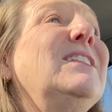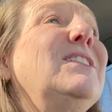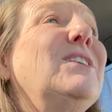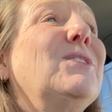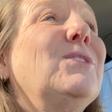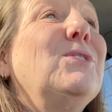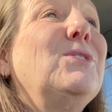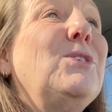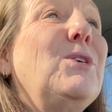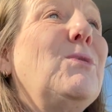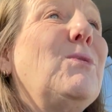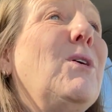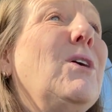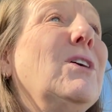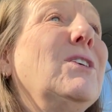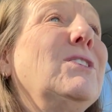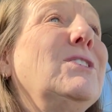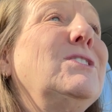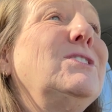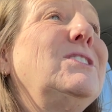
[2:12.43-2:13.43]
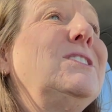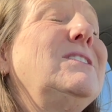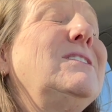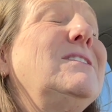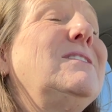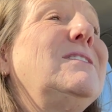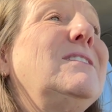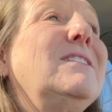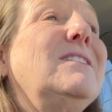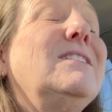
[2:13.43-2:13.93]
There are no
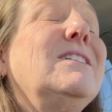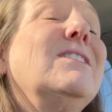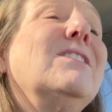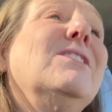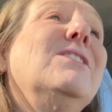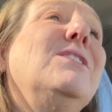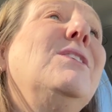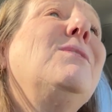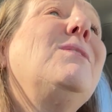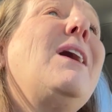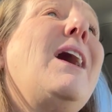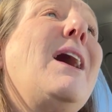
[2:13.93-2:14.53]
oranges. There are no